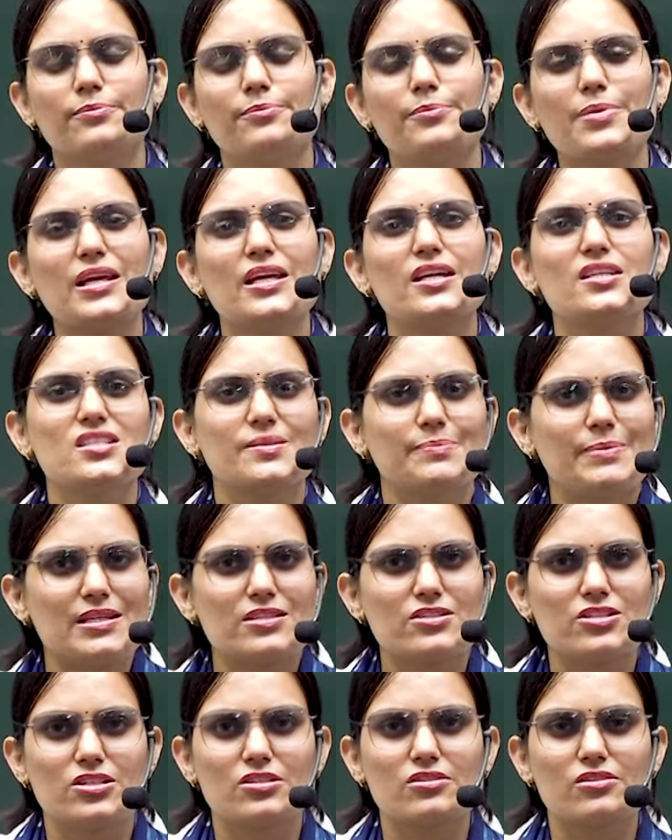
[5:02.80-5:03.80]
be
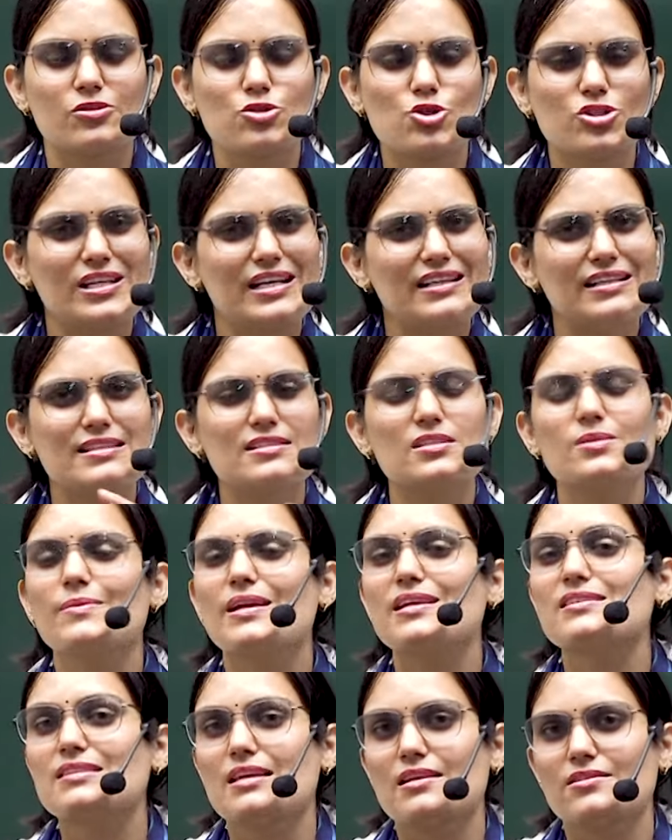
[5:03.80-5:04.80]
independent. So that doesn't
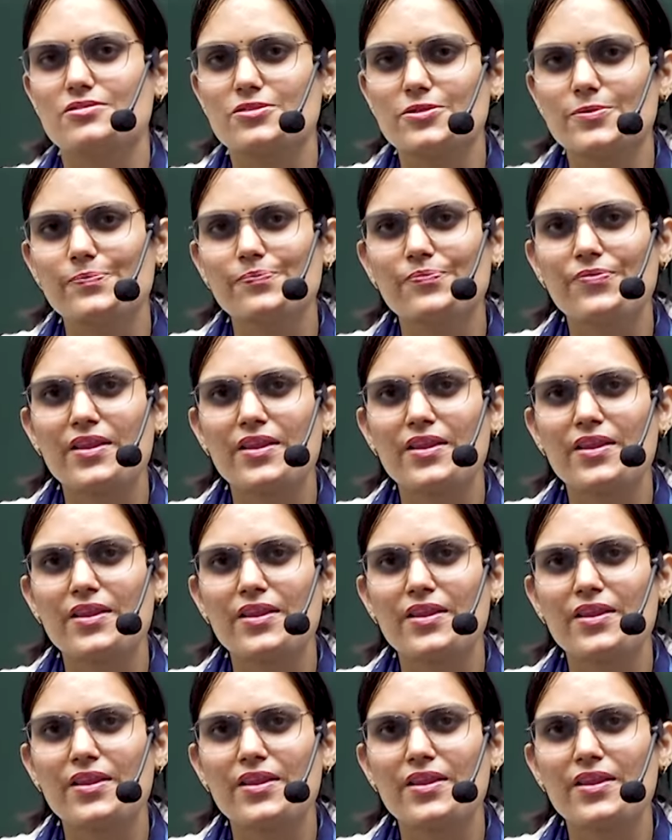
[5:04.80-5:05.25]
make sense.